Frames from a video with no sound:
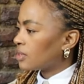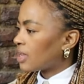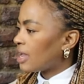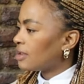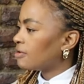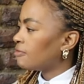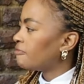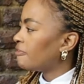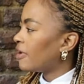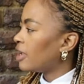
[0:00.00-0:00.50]

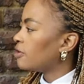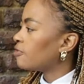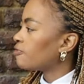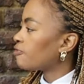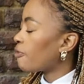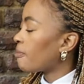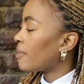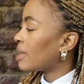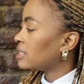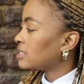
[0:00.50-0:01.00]
kind of value
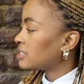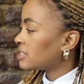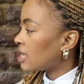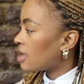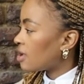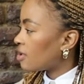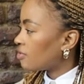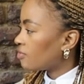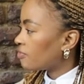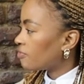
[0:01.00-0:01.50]
for
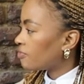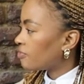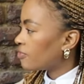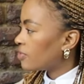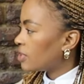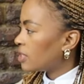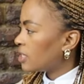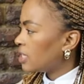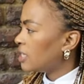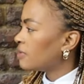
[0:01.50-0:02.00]
myself
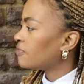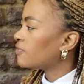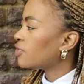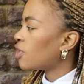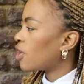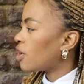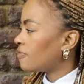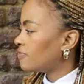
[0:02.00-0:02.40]
even